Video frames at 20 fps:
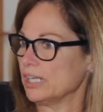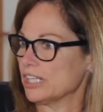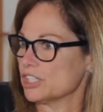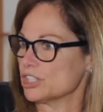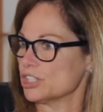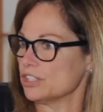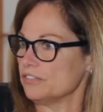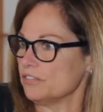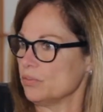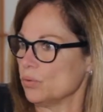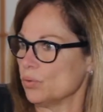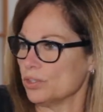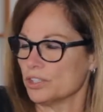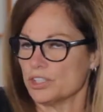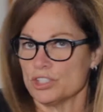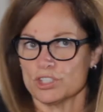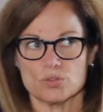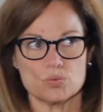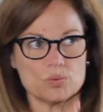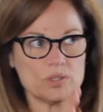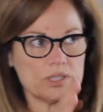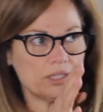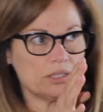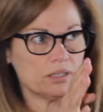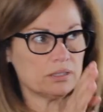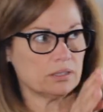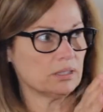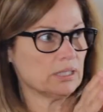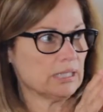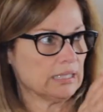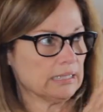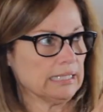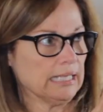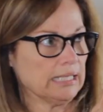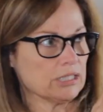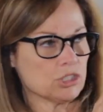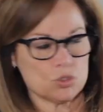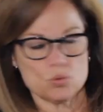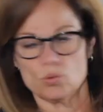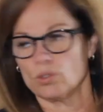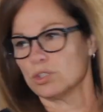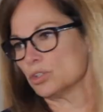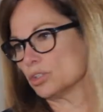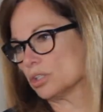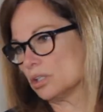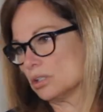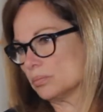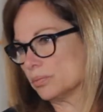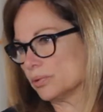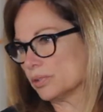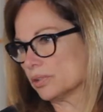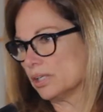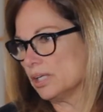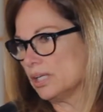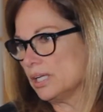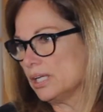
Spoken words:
actually afford because you really couldn't get that $200 book.